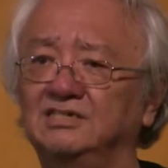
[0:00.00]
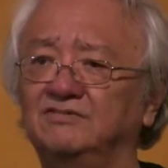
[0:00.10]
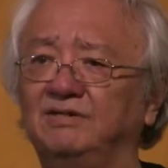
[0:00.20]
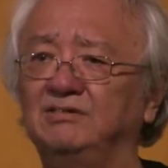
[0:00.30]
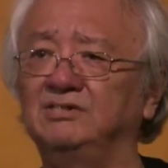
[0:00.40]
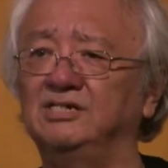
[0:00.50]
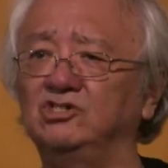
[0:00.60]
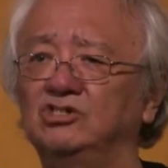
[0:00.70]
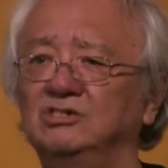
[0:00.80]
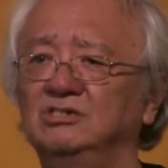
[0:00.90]

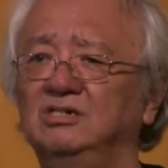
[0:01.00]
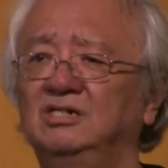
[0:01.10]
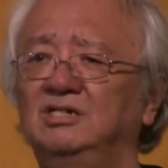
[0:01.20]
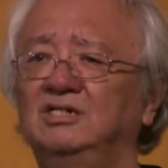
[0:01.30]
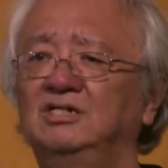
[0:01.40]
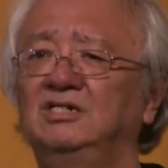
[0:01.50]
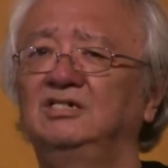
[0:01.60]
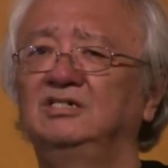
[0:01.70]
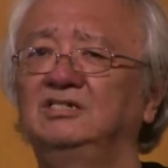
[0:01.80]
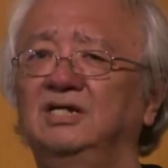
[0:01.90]
Foundation.
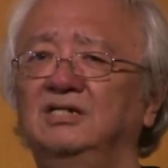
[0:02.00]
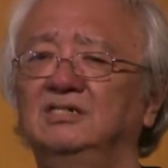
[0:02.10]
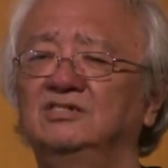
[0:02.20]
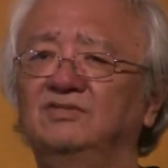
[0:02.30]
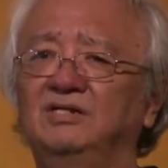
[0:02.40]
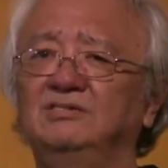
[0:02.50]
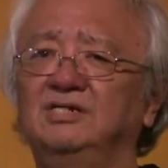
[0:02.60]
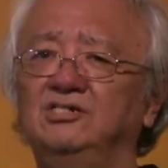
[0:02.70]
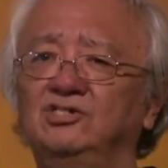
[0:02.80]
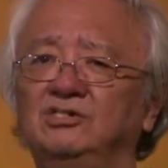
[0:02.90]
The Dedalus
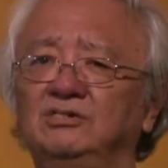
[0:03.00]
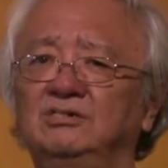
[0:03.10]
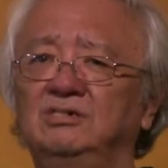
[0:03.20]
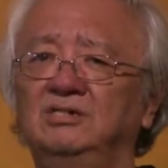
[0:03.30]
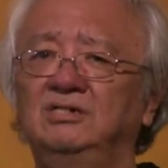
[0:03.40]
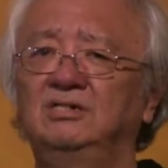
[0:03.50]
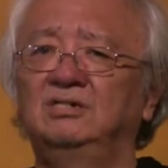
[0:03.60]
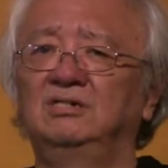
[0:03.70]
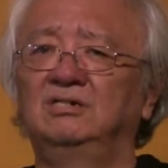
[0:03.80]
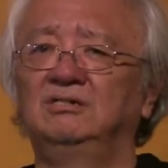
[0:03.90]
Foundation,
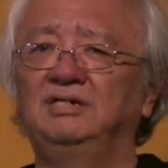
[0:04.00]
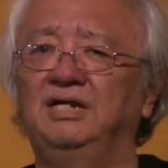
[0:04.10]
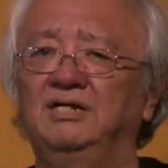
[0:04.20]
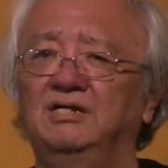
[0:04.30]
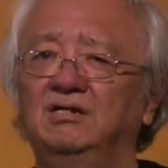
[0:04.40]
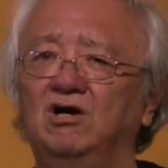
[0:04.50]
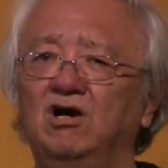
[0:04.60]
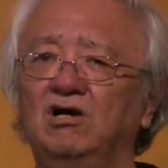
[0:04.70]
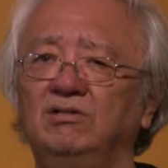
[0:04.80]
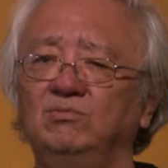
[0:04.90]
yeah,
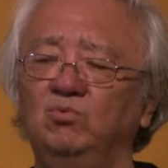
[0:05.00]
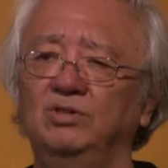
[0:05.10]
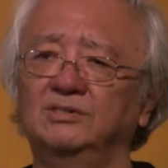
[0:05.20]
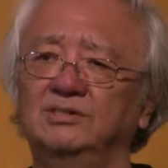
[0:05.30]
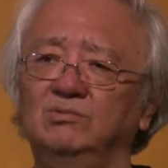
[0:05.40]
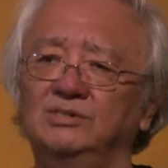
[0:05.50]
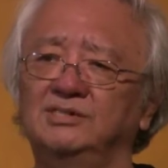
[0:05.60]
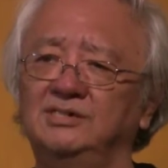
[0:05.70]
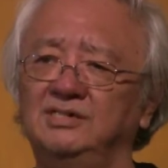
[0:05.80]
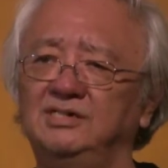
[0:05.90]
all the work that
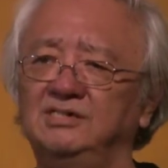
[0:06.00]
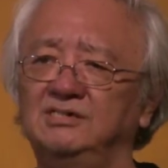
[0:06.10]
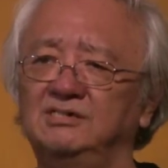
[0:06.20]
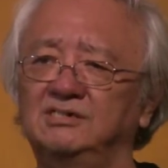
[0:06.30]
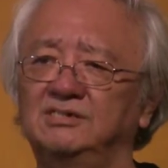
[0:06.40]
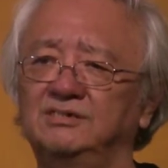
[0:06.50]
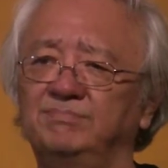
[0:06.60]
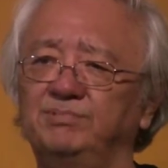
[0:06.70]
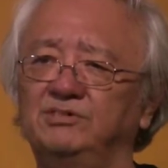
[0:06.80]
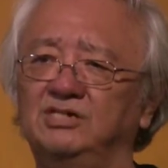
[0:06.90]
was in his
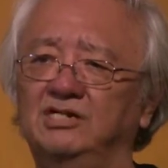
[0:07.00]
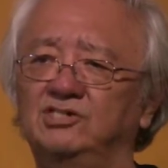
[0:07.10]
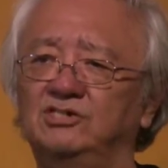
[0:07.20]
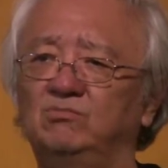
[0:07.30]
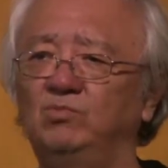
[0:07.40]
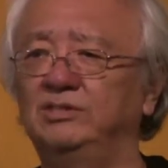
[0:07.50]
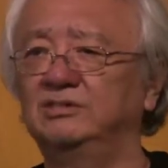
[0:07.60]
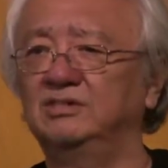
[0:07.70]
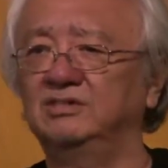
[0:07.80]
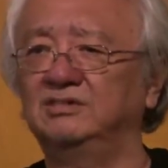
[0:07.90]
possession
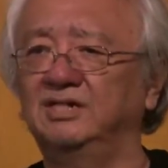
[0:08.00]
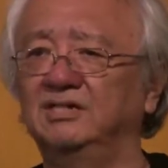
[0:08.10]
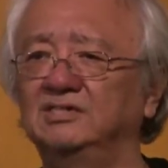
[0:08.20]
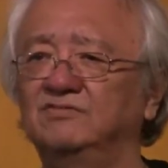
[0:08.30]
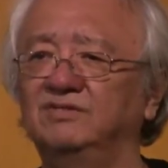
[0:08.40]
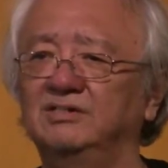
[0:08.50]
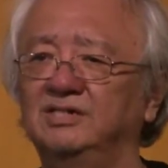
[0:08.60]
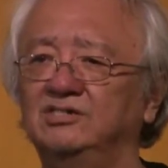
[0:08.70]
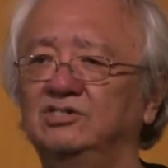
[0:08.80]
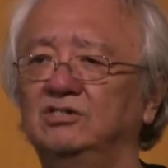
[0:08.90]
went to the Dedalus
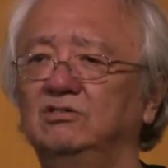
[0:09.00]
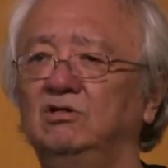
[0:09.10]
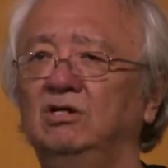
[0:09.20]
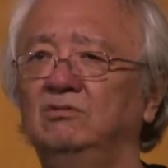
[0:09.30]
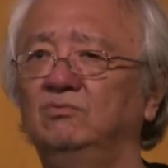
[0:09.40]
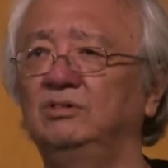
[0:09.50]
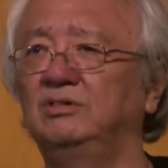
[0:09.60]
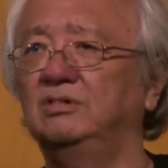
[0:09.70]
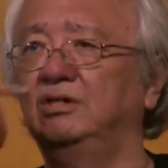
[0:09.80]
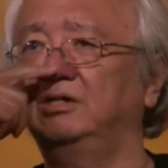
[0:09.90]
Foundation along
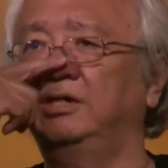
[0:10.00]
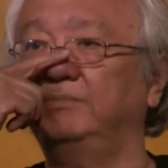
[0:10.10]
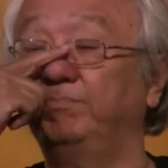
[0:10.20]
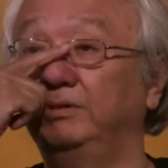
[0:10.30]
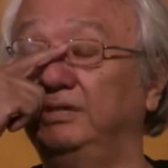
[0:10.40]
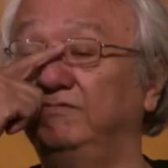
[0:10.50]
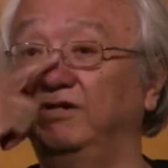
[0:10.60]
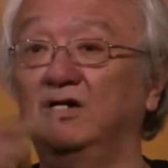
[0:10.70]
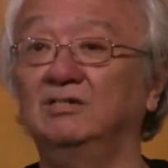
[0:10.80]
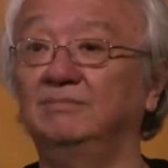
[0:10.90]
with, uh, I believe,
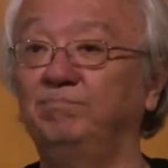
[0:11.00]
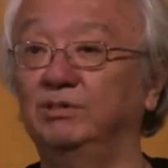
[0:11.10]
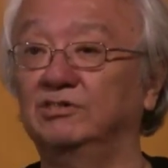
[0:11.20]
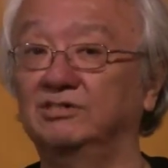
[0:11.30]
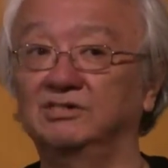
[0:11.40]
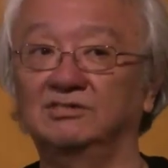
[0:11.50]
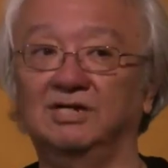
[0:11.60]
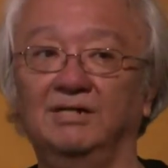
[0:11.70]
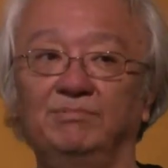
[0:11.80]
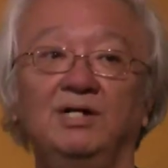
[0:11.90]
all the books in his
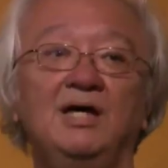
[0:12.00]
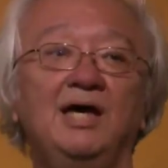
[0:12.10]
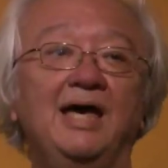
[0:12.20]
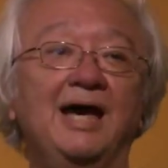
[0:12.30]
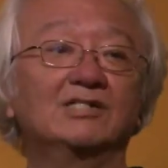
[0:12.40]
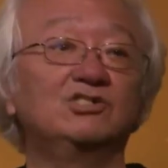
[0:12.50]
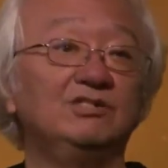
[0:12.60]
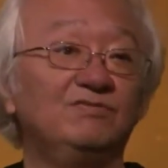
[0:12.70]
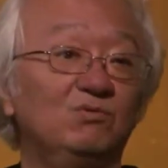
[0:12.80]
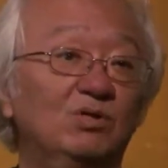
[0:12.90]
library.
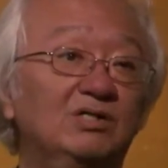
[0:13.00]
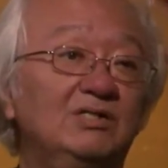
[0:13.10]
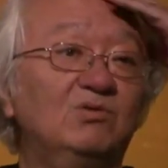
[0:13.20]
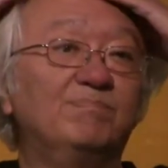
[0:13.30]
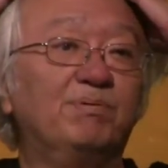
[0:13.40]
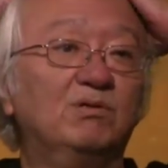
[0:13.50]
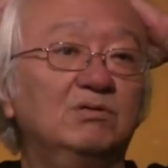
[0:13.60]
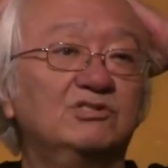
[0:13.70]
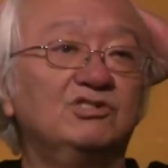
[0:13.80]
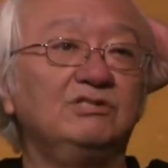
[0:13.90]
Actually, if you want to know what
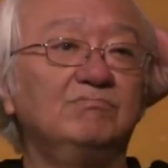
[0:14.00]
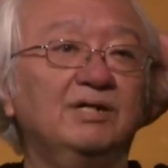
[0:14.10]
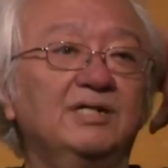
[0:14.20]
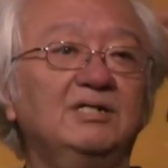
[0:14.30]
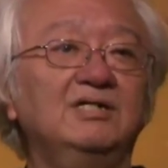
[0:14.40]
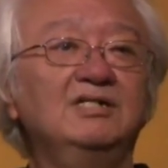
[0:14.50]
poetry he read,